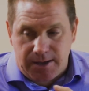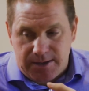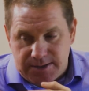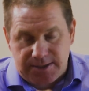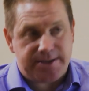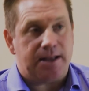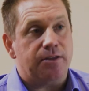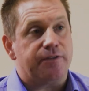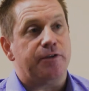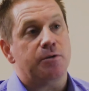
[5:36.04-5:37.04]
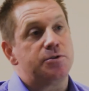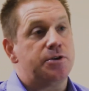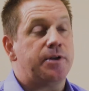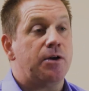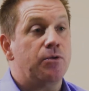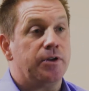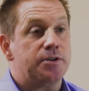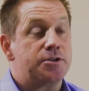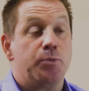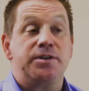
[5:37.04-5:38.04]
sell the film to that
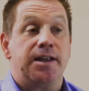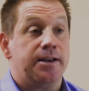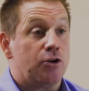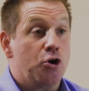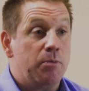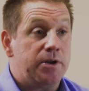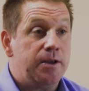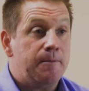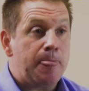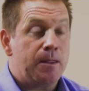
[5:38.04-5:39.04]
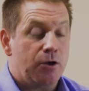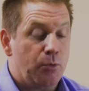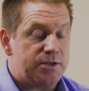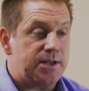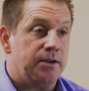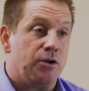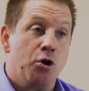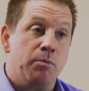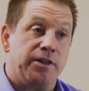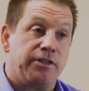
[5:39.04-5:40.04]
audience. Are we selling a comedy? Are we selling a
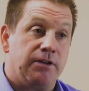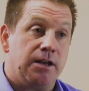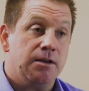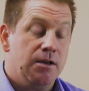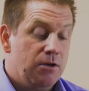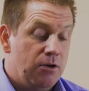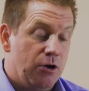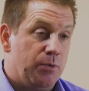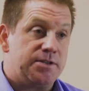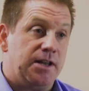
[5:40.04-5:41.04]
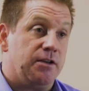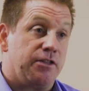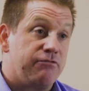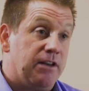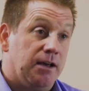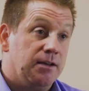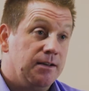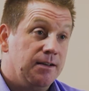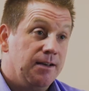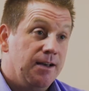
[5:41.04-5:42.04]
comedy thriller? Are we selling a thriller?
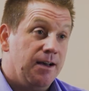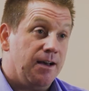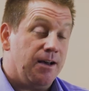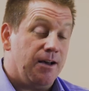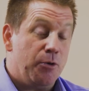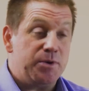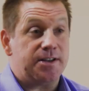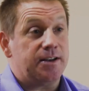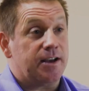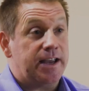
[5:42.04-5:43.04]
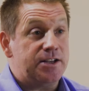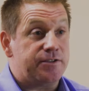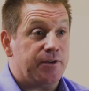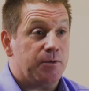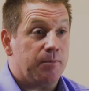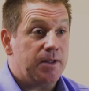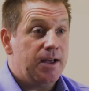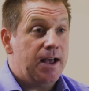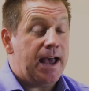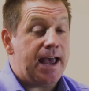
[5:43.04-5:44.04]
Are we selling a kids film?
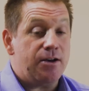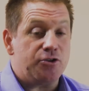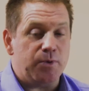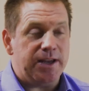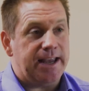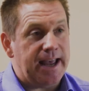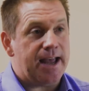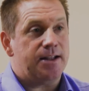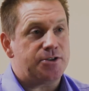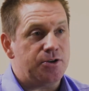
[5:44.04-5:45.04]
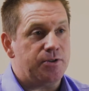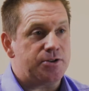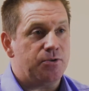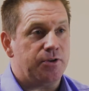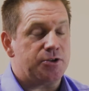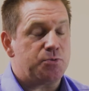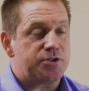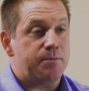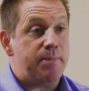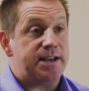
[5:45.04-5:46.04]
How do we get to this audience? What's
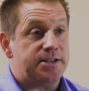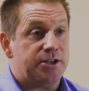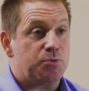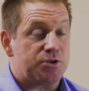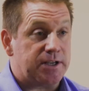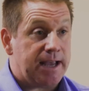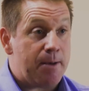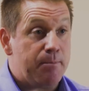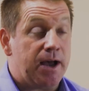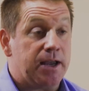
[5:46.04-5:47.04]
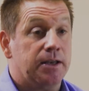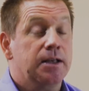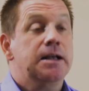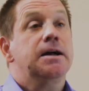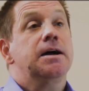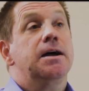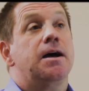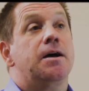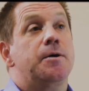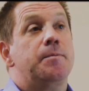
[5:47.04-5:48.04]
the message? What's the campaign?
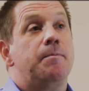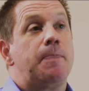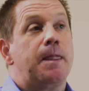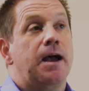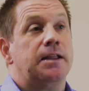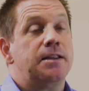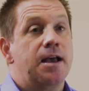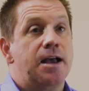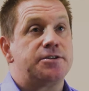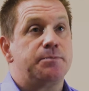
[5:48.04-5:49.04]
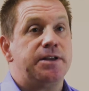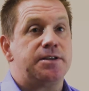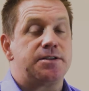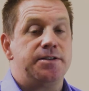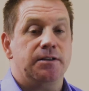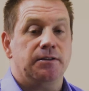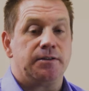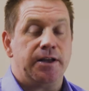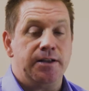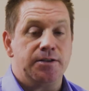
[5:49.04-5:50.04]
And that has to be distilled
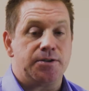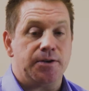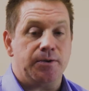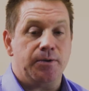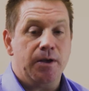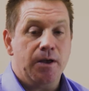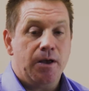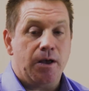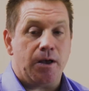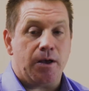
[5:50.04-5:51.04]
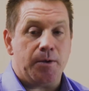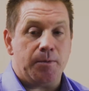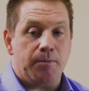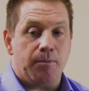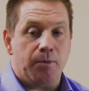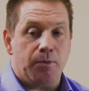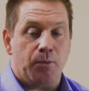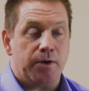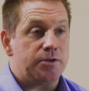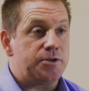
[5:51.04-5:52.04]
into
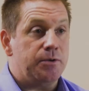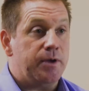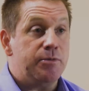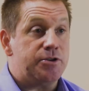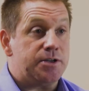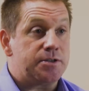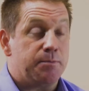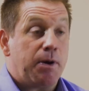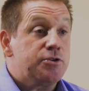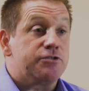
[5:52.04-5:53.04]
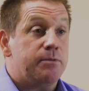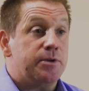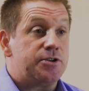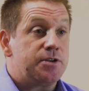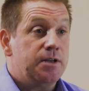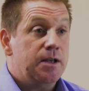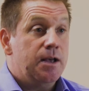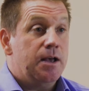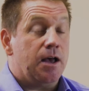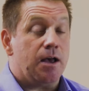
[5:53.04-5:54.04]
one or two images. The poster image.
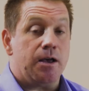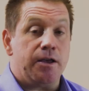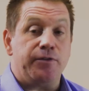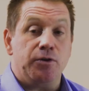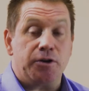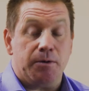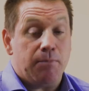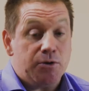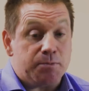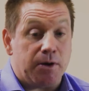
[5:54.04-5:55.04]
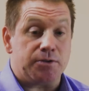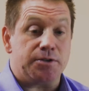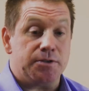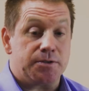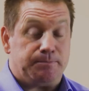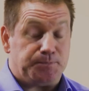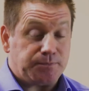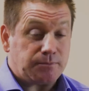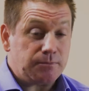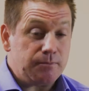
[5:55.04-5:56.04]
If you look at most posters,
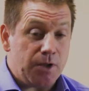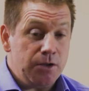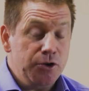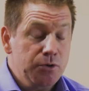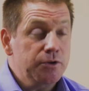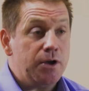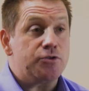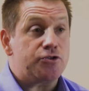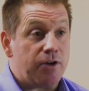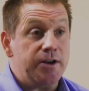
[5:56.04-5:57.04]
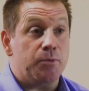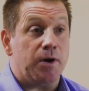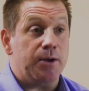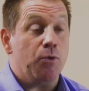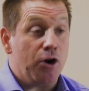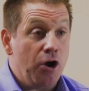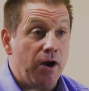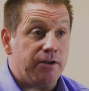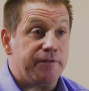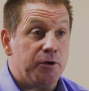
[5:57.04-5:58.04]
you'll know straight away what
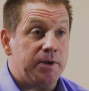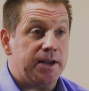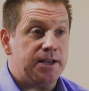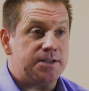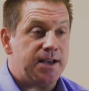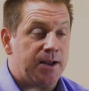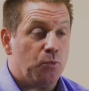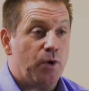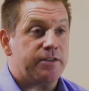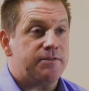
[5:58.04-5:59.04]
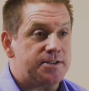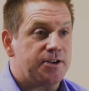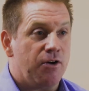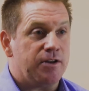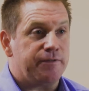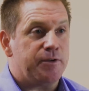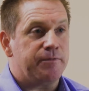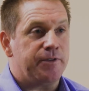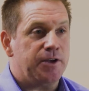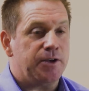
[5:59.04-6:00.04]
kind of film it is and whether it's the kind of film
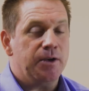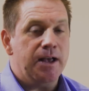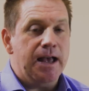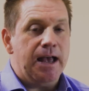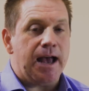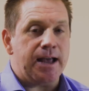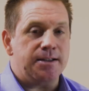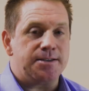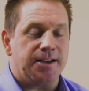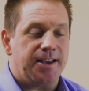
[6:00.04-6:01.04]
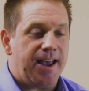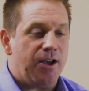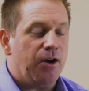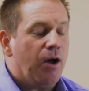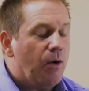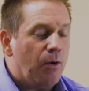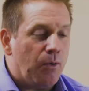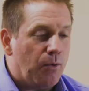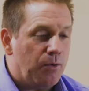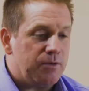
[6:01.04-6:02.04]
for you. And to get
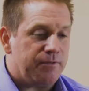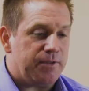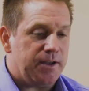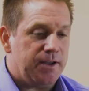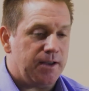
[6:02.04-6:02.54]
all of the